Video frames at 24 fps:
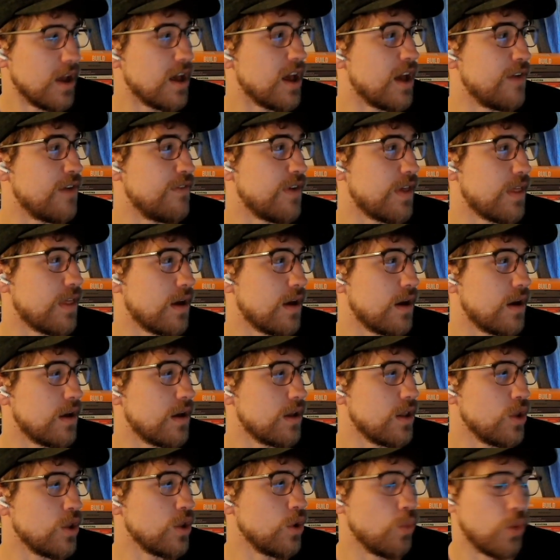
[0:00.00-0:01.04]
and whether
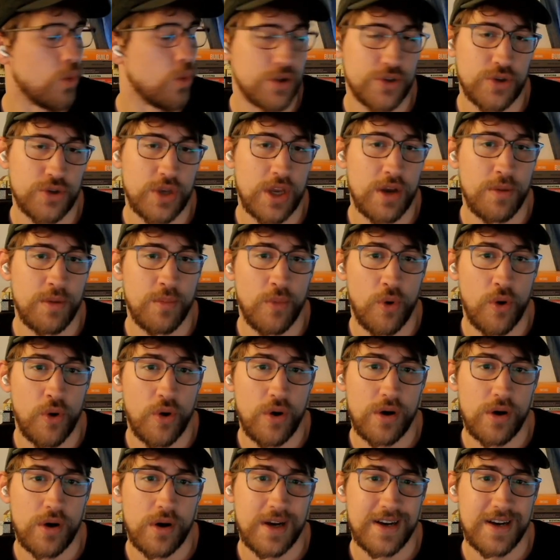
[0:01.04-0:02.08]
you want to hear
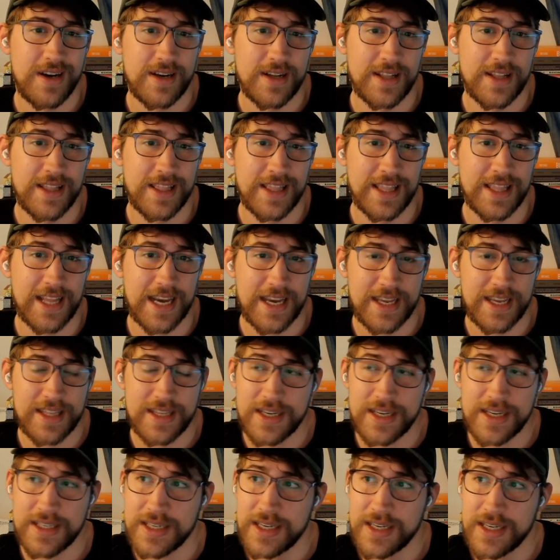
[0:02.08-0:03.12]
more like
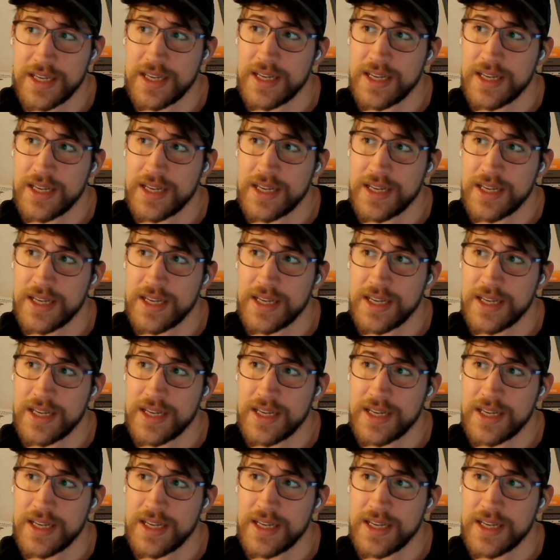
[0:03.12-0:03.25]
that.